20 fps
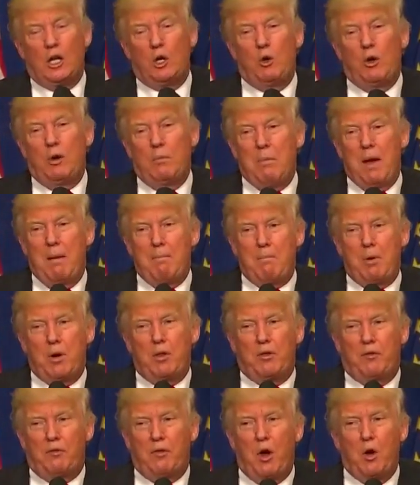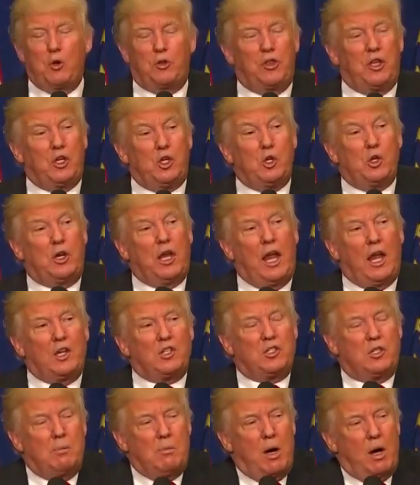For the very latest, stay with
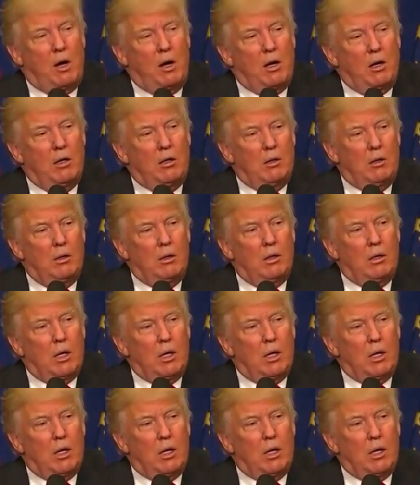BNONews.com